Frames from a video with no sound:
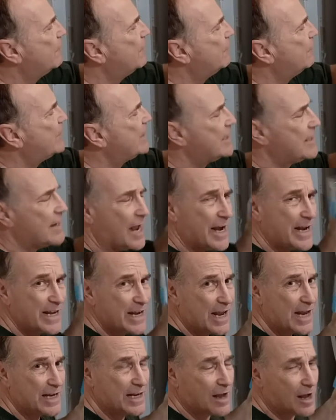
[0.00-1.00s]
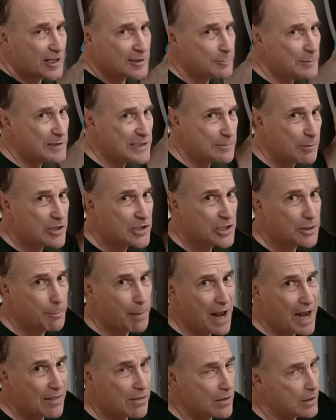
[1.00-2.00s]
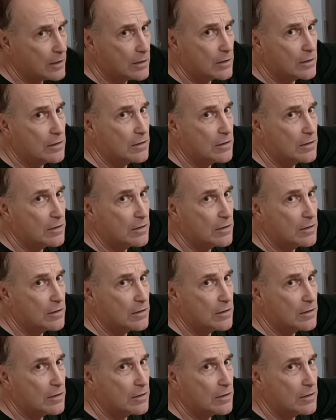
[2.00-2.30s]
$15.99. It cost me as much to buy the,